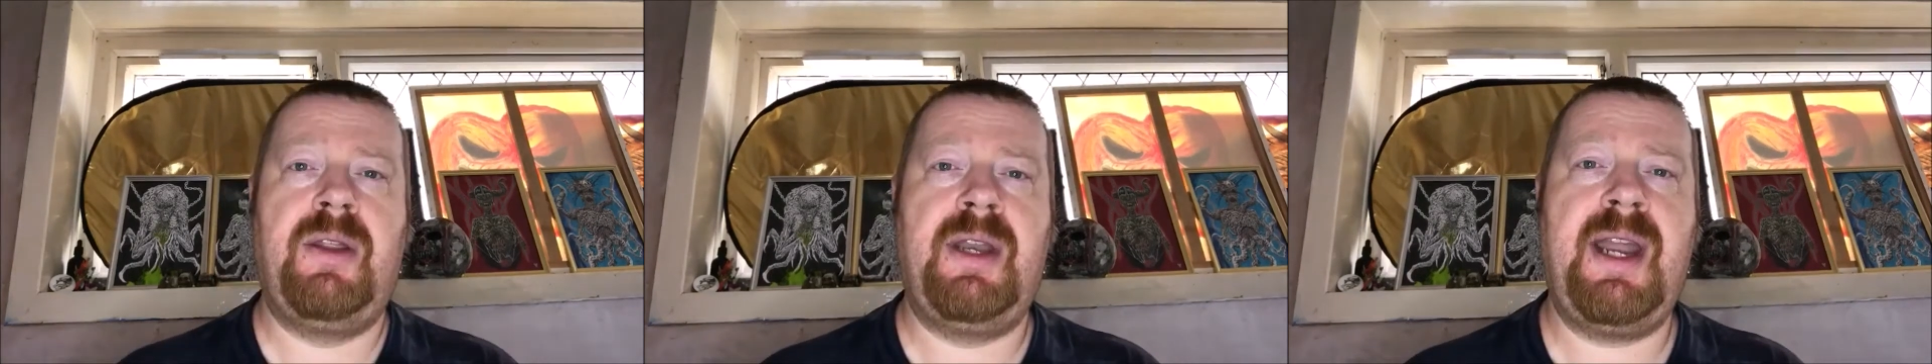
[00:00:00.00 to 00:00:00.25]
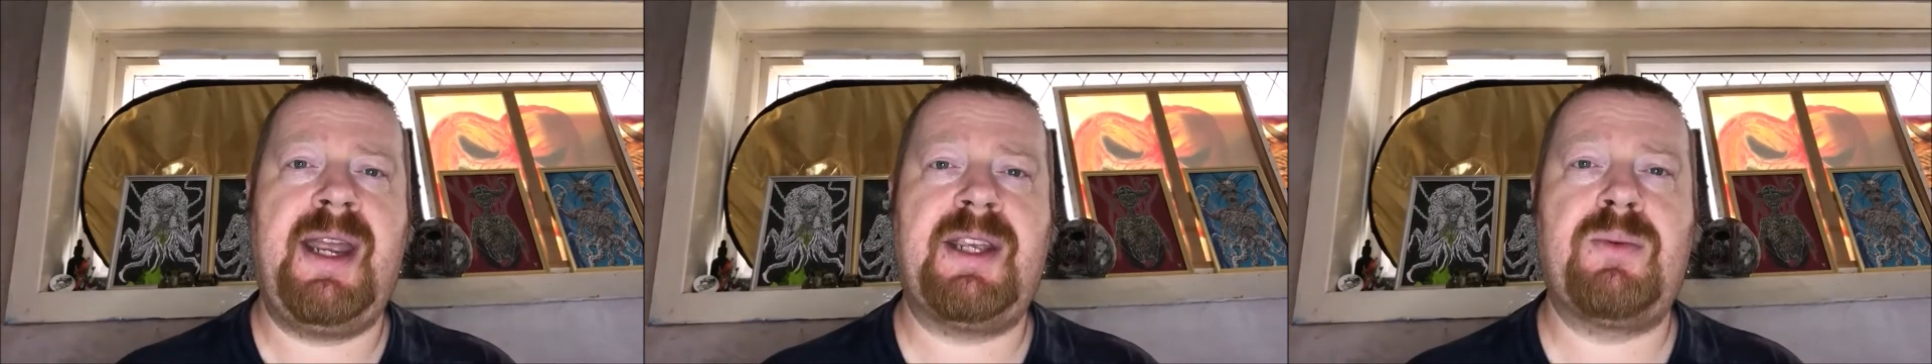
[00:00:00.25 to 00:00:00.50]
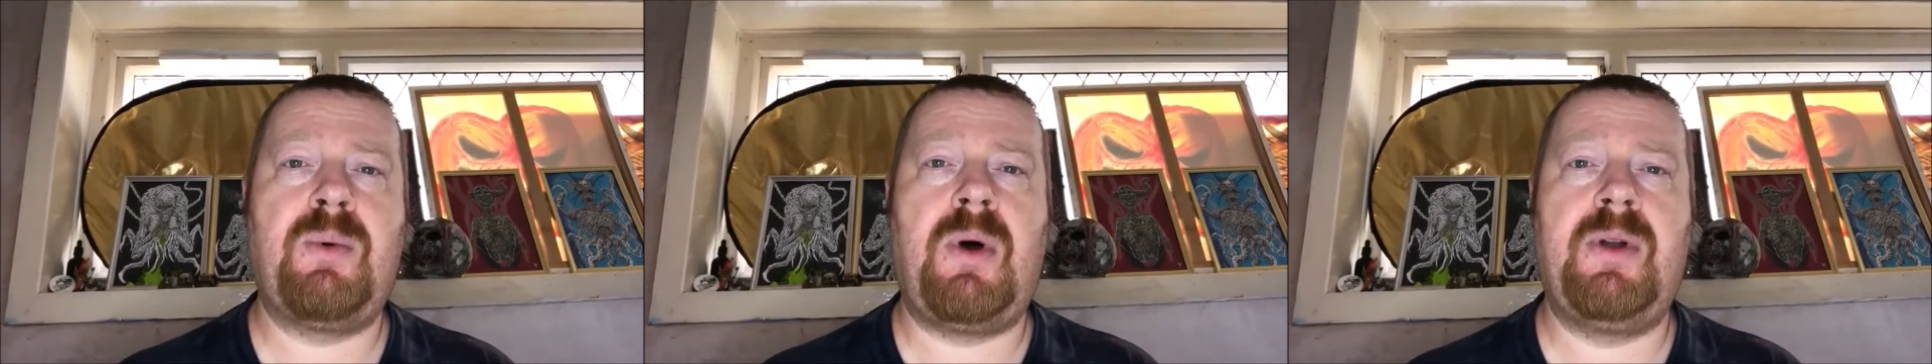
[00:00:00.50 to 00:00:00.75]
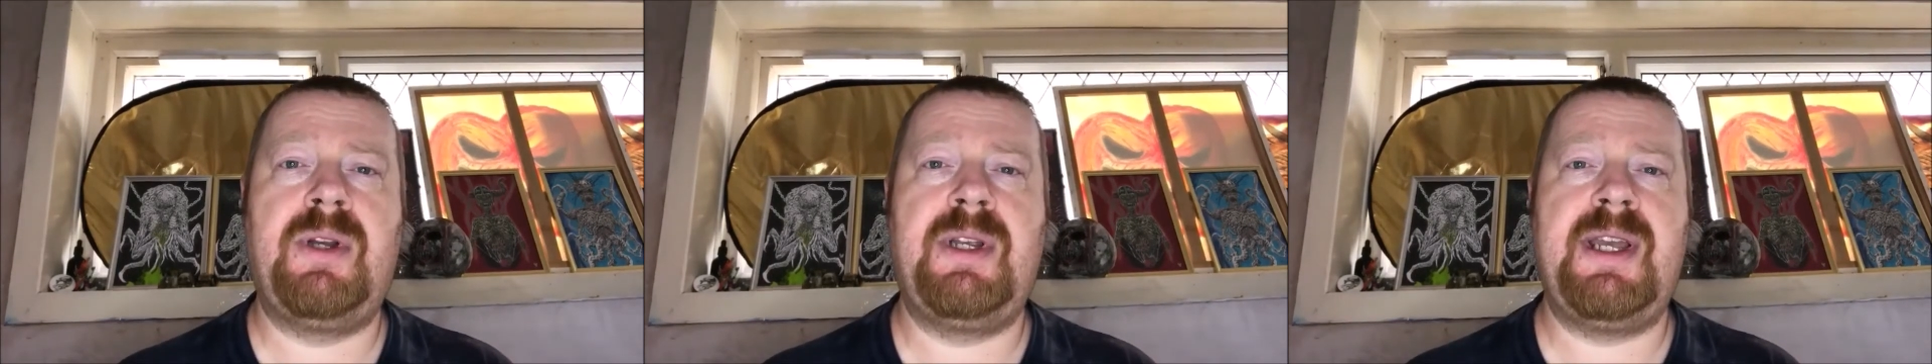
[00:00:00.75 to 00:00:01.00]
The next
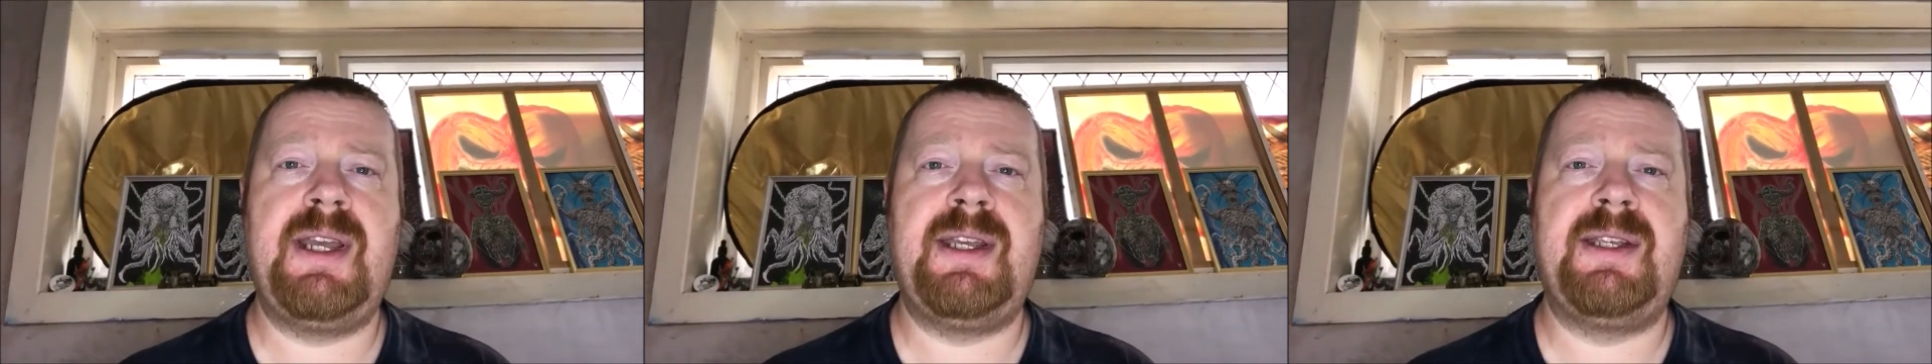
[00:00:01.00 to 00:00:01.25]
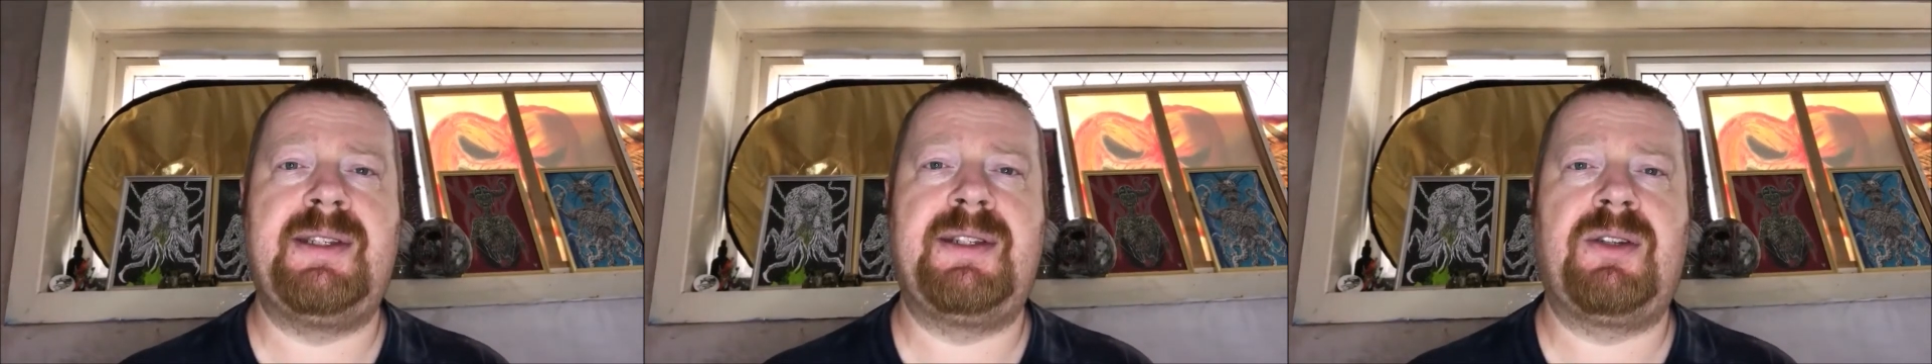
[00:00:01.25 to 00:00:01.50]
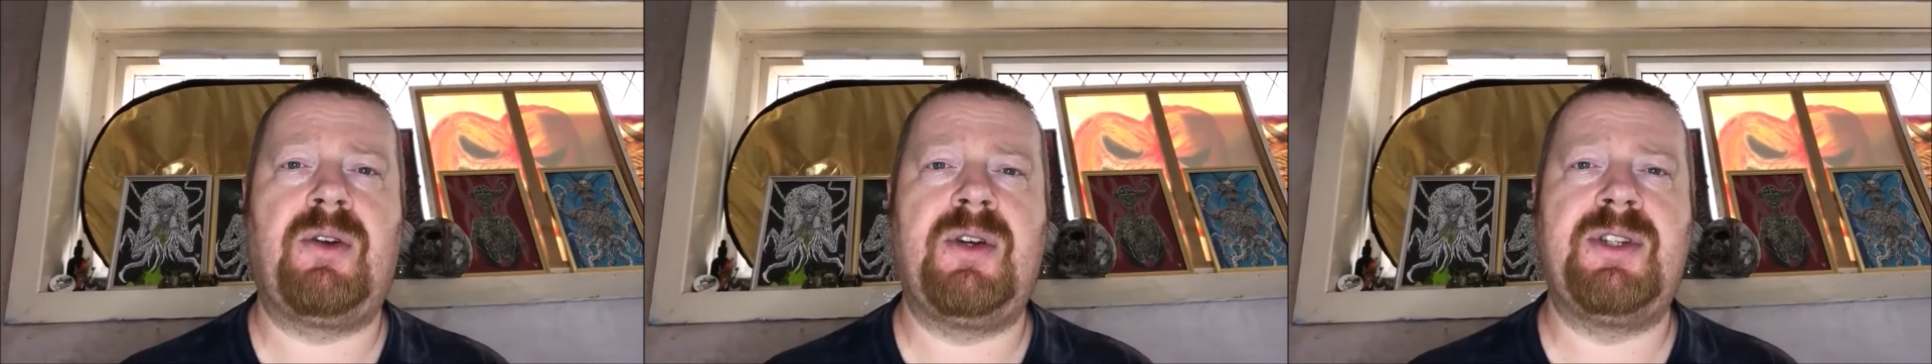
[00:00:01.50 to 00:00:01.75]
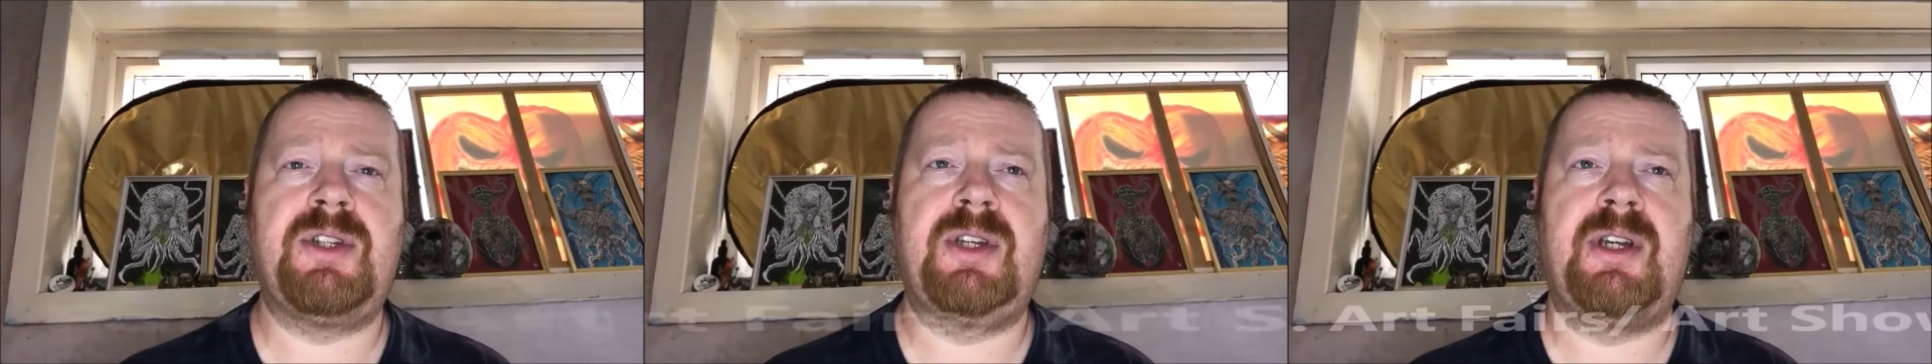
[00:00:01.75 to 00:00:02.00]
one is
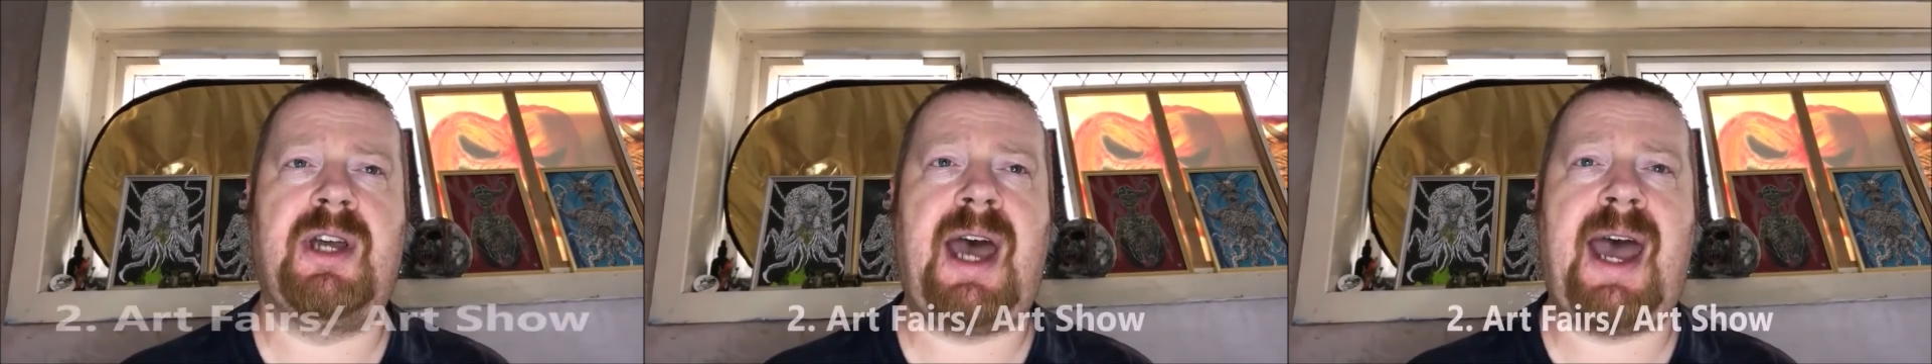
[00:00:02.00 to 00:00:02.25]
going to